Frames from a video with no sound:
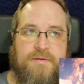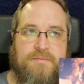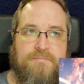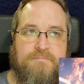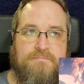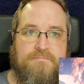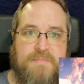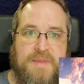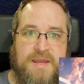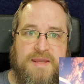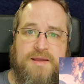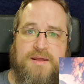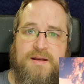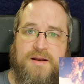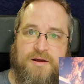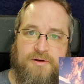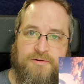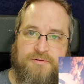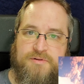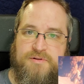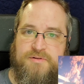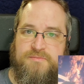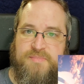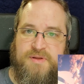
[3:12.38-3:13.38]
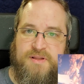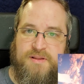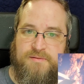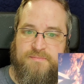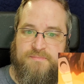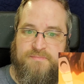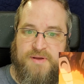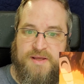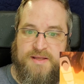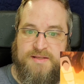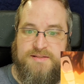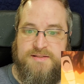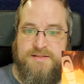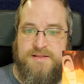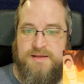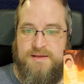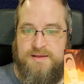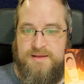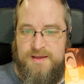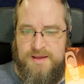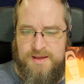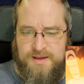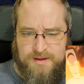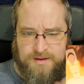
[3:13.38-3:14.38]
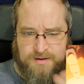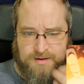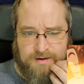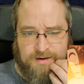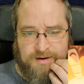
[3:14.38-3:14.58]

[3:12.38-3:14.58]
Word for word: make it out to be the best they can.